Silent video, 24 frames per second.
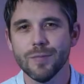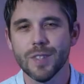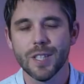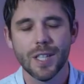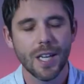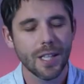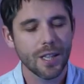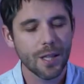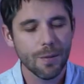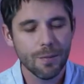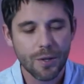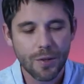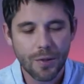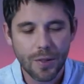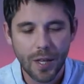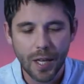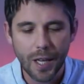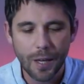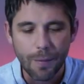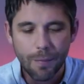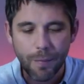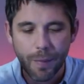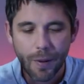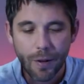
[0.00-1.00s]
Get them to
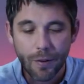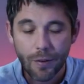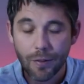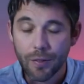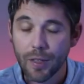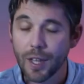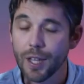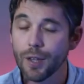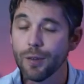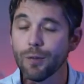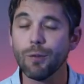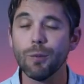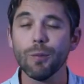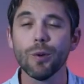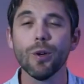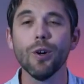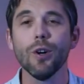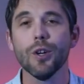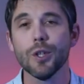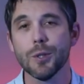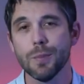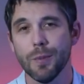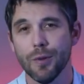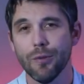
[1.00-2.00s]
think of things from
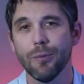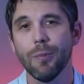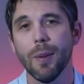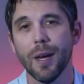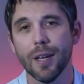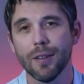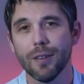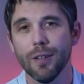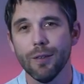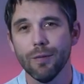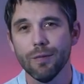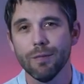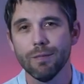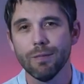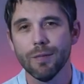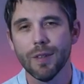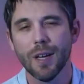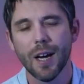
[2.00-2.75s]
God's perspective.